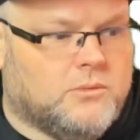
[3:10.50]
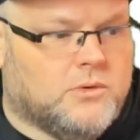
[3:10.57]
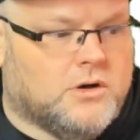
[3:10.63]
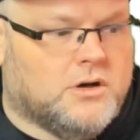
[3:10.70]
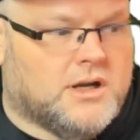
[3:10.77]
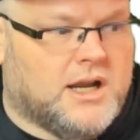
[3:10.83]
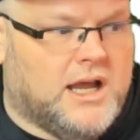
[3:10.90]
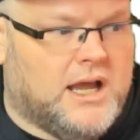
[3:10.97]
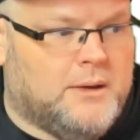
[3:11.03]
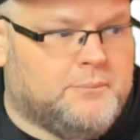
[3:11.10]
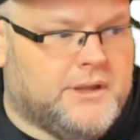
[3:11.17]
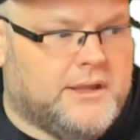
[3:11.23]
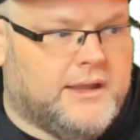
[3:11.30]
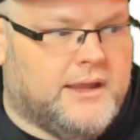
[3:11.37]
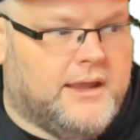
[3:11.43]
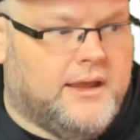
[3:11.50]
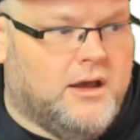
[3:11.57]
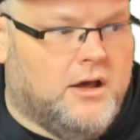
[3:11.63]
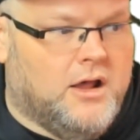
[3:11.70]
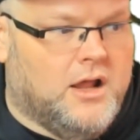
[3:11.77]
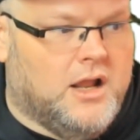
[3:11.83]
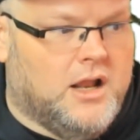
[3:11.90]
We're going to copy
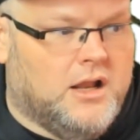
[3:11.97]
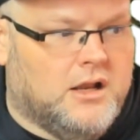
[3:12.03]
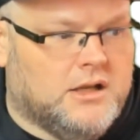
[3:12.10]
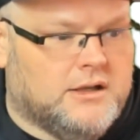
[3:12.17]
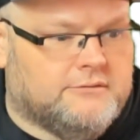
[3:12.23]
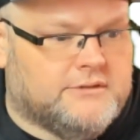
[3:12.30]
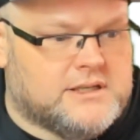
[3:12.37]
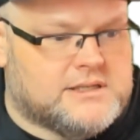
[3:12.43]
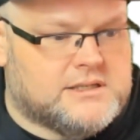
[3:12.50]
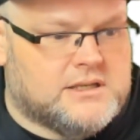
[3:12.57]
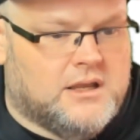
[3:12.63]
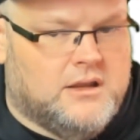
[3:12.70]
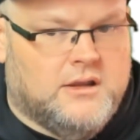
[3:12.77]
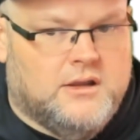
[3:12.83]
all of this,